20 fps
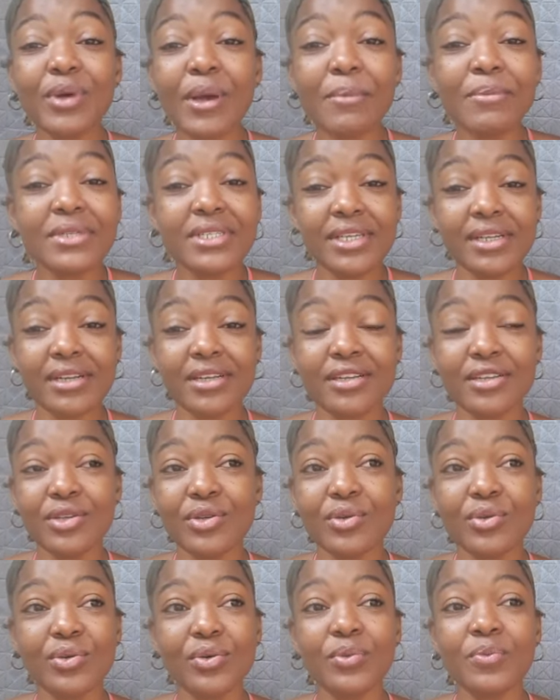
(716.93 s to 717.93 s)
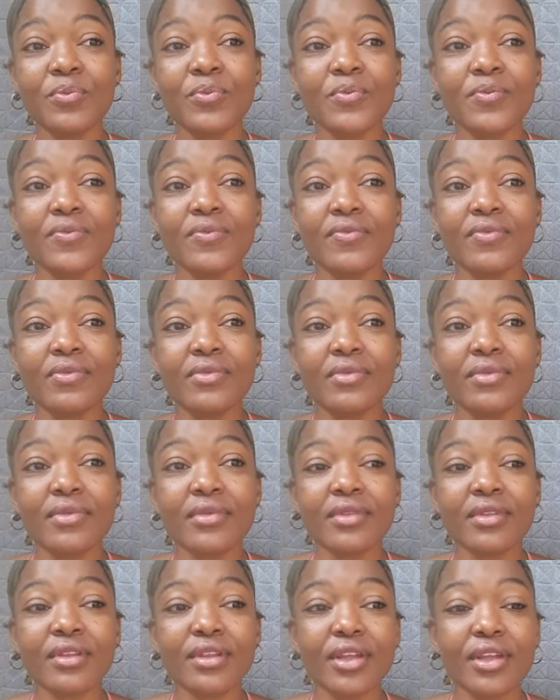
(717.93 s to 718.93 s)
I'm telling you
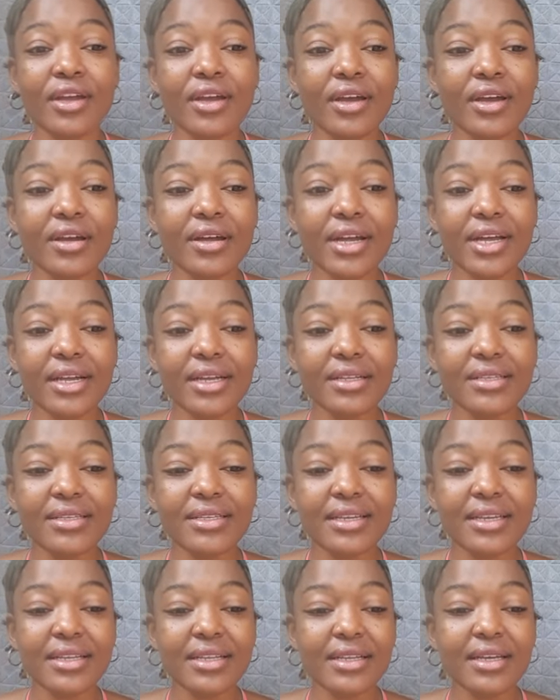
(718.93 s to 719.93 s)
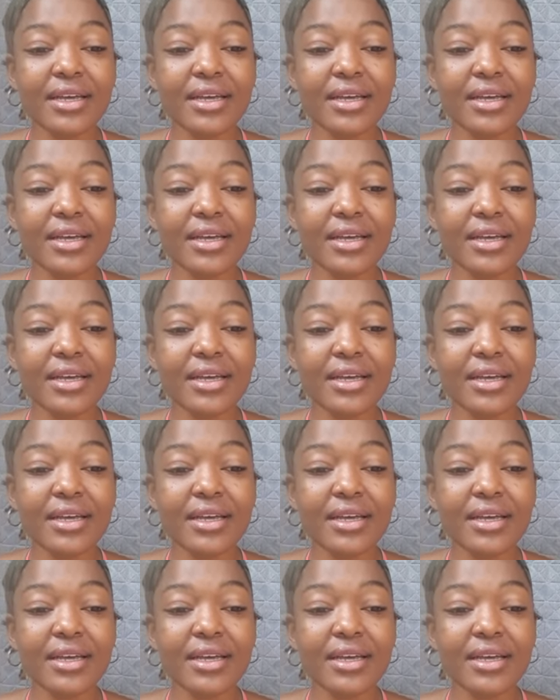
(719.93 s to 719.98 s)
all right the